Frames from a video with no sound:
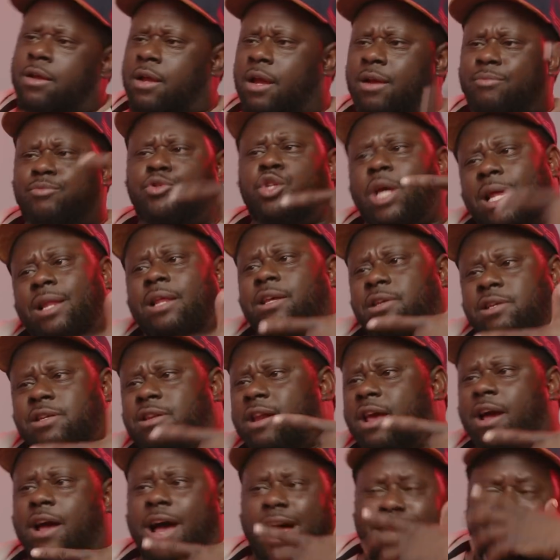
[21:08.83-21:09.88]
Yeah. Tell us,
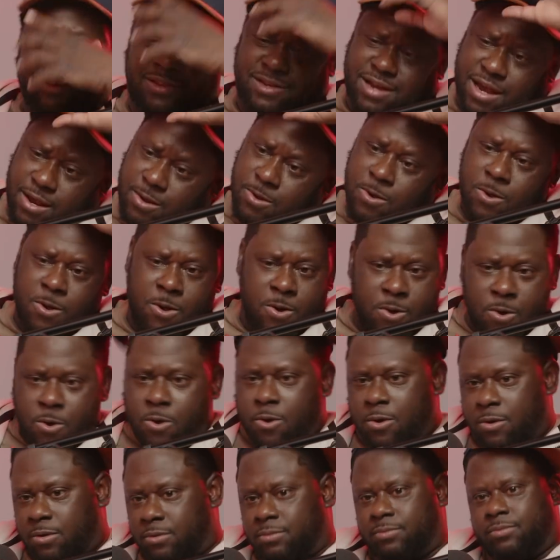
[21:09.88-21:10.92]
nigga Yeah.
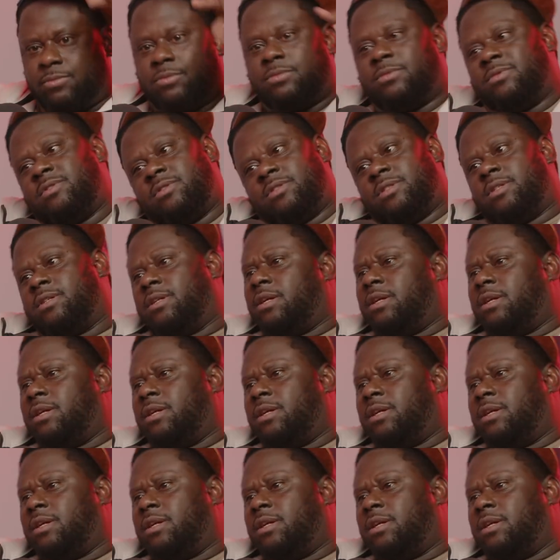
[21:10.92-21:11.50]
Sound just like that